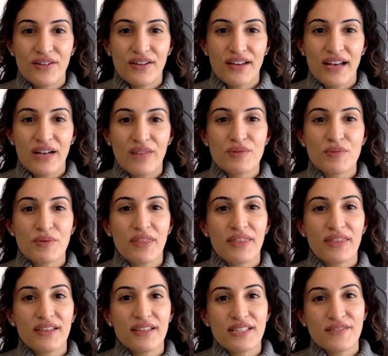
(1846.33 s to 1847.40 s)
helps with
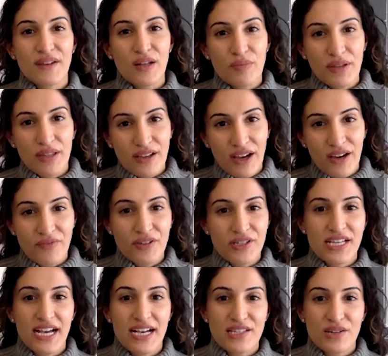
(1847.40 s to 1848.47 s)
developing a comfort
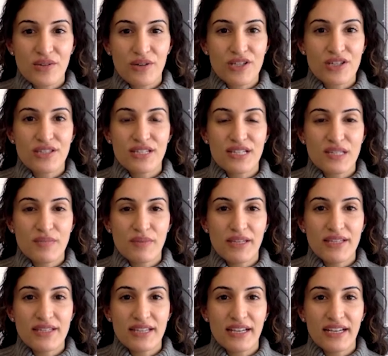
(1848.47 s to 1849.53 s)
to ask questions in a
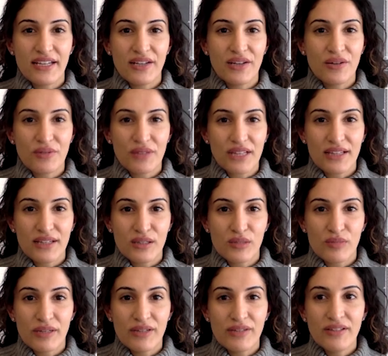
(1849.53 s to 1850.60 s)
space that you know really little
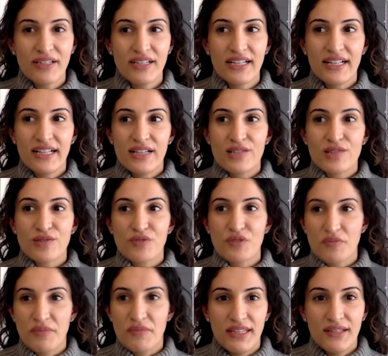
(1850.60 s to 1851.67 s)
about. So for
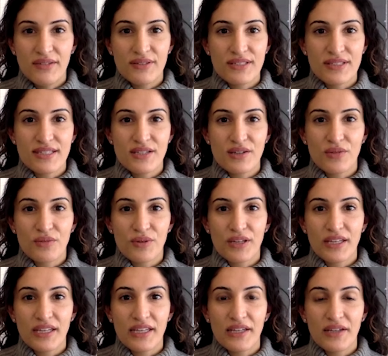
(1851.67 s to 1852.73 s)
me, it was
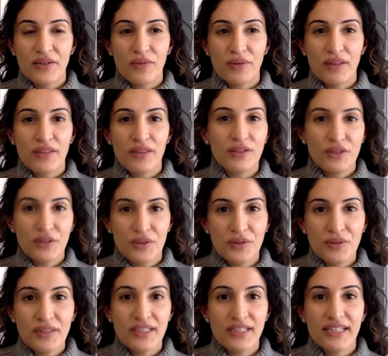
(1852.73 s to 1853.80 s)
working with
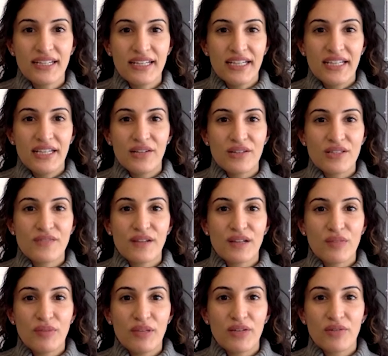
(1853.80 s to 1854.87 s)
you and
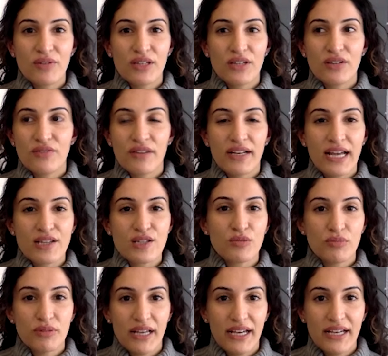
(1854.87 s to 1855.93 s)
developing a really good
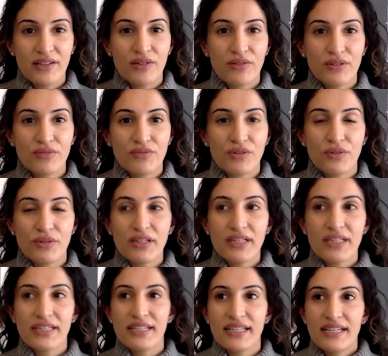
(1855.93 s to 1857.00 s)
financial plan going
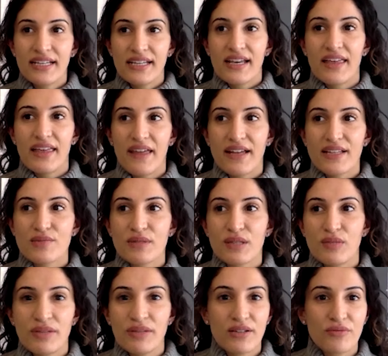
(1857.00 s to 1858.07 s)
forward, and that's
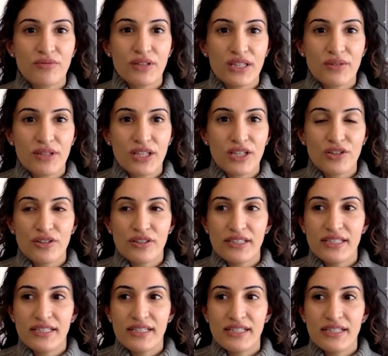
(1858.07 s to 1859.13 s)
really been a really
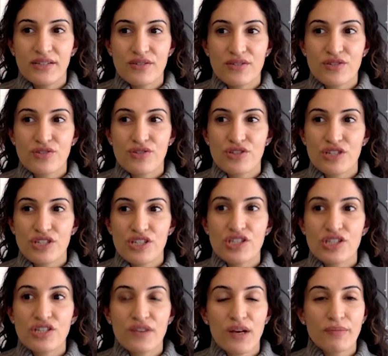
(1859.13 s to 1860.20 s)
good
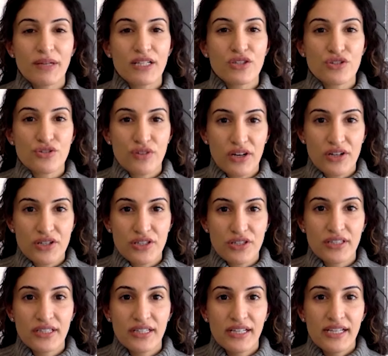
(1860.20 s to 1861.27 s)
to develop that
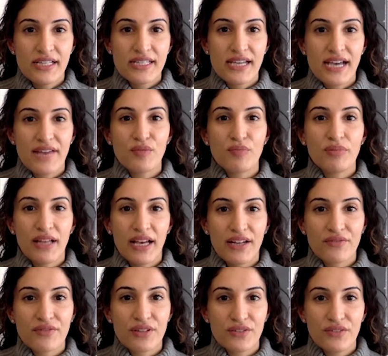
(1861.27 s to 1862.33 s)
structure to have a plan
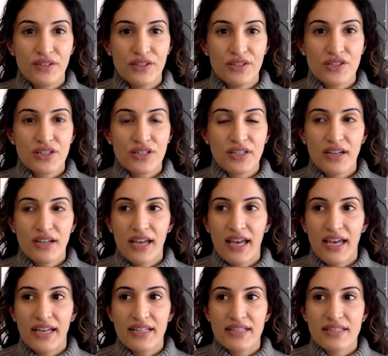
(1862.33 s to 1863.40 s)
for the future.
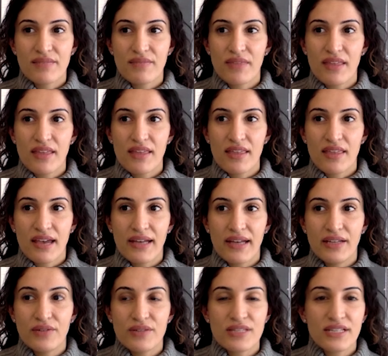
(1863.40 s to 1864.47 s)
And it's something that
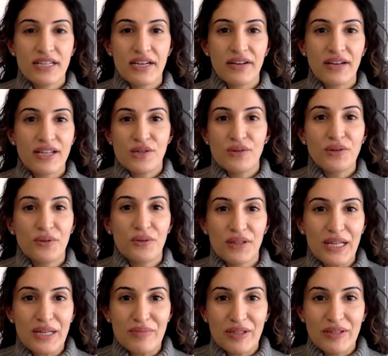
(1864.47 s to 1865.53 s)
it's an area I don't know a
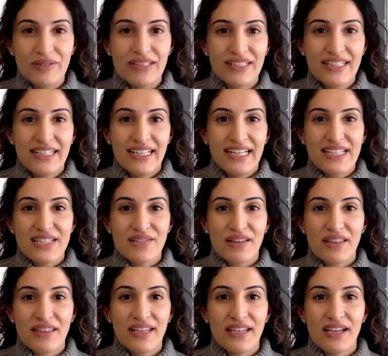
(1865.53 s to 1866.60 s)
lot about. And so I
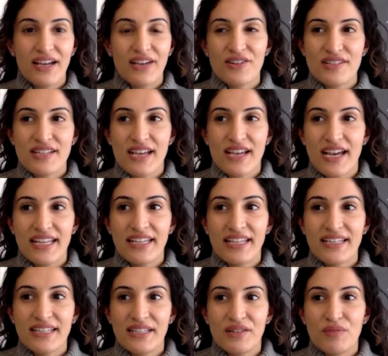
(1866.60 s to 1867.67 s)
think
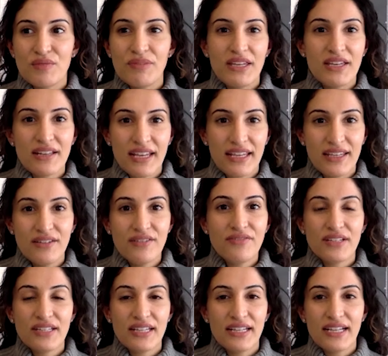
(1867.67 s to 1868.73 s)
understanding, being naive
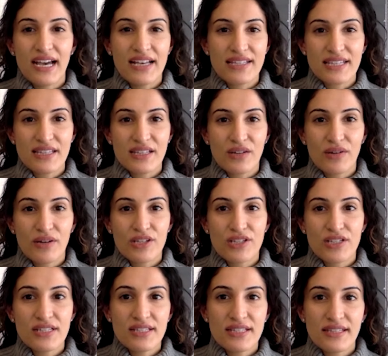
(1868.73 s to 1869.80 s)
and asking the
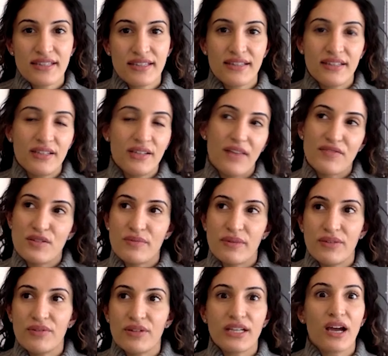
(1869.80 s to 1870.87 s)
questions, and you have to
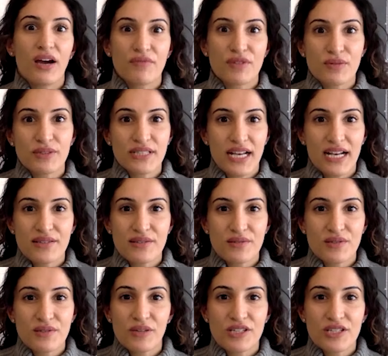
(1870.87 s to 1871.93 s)
be really comfortable to ask
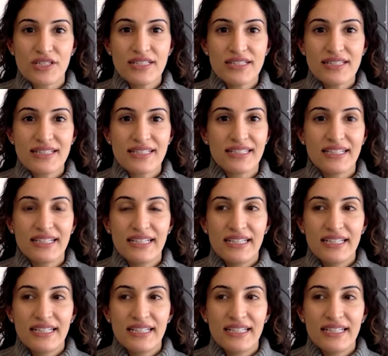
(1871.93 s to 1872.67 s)
those questions, and,